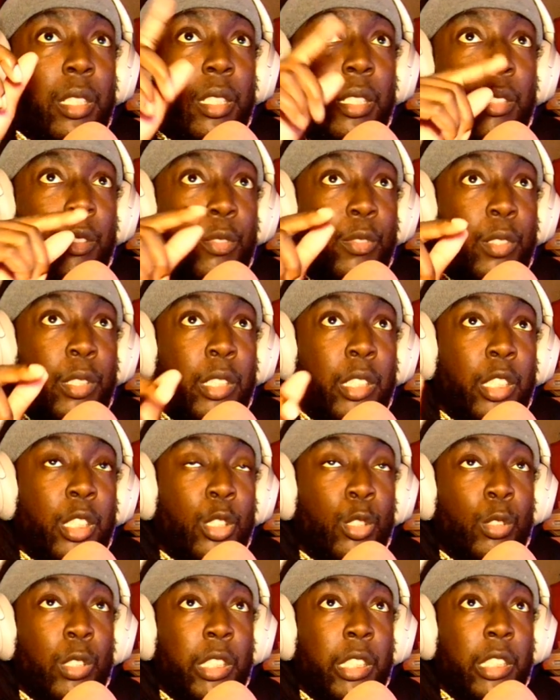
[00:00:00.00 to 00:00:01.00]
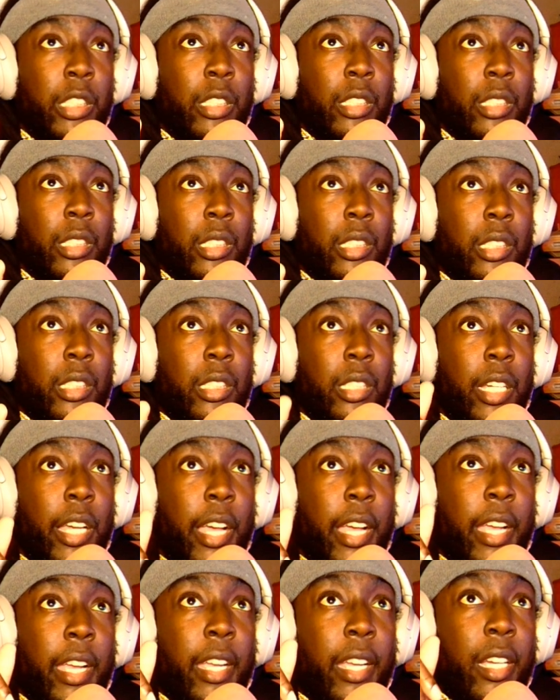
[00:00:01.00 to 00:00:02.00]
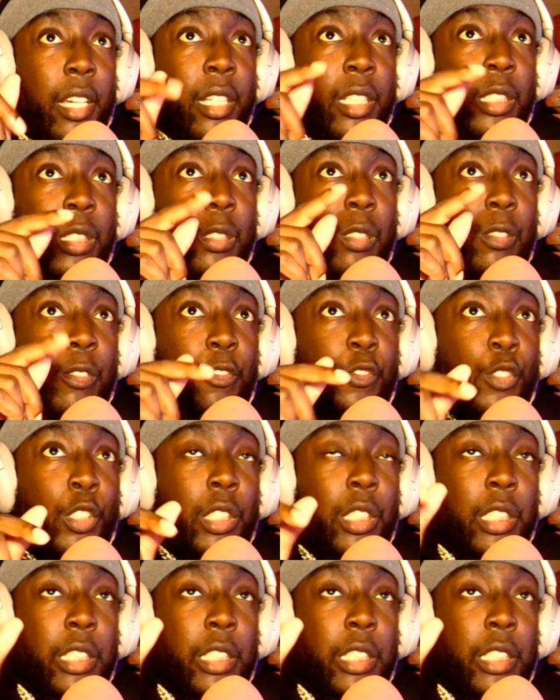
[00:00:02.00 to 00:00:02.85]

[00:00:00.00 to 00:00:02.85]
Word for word: foot screens, a 150